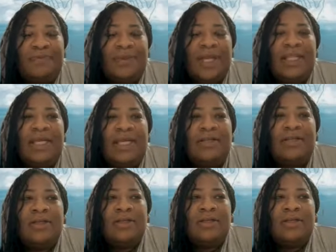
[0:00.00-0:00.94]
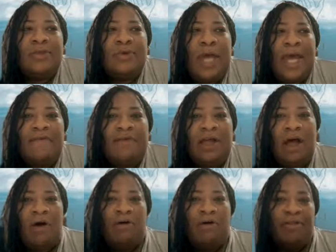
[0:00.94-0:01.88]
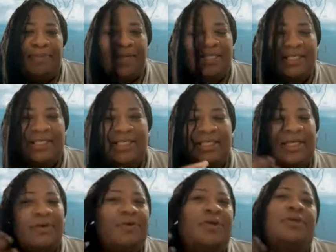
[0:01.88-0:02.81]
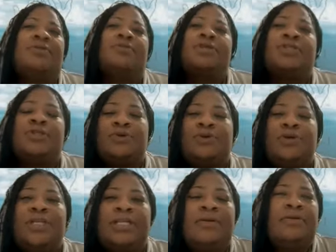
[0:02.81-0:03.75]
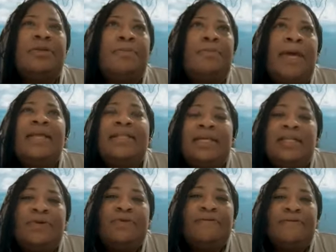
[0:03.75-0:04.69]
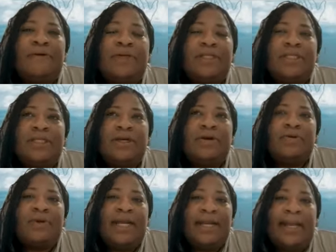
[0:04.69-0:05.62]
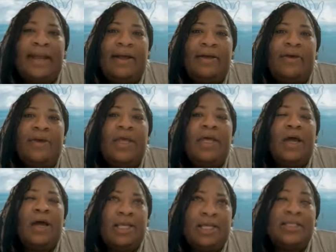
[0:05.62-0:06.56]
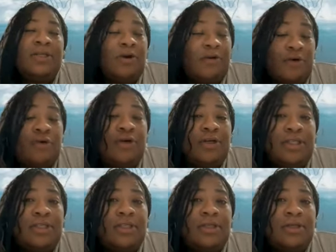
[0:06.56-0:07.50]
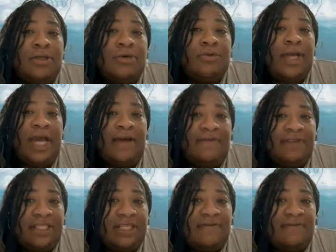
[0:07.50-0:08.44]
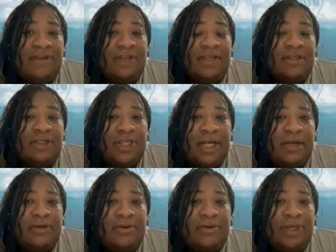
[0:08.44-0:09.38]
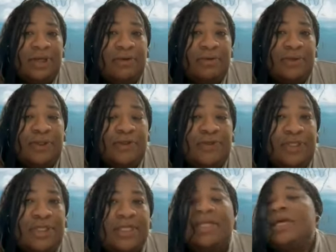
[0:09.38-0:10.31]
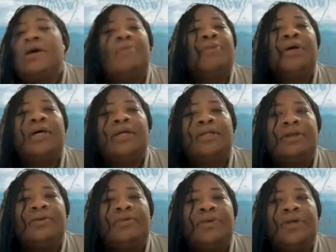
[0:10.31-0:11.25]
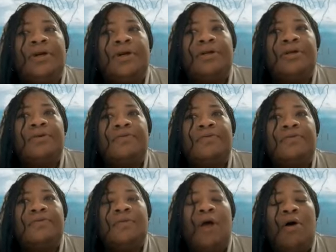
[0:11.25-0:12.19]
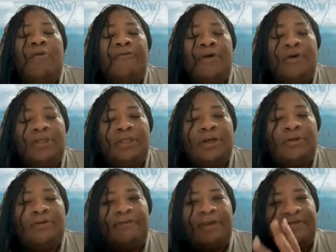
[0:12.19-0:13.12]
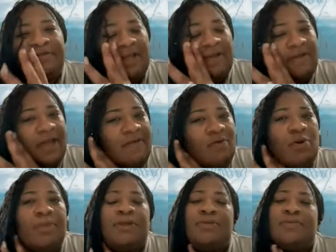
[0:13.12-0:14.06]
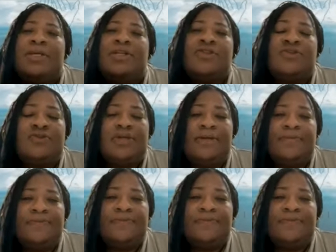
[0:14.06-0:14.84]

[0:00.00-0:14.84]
and then to have all the businesses that we're we're doing and the main thing that we're focusing on right now is of course we have the TV channel that we're producing, but we are all focused on Faith Safe Haven Women's Ministry.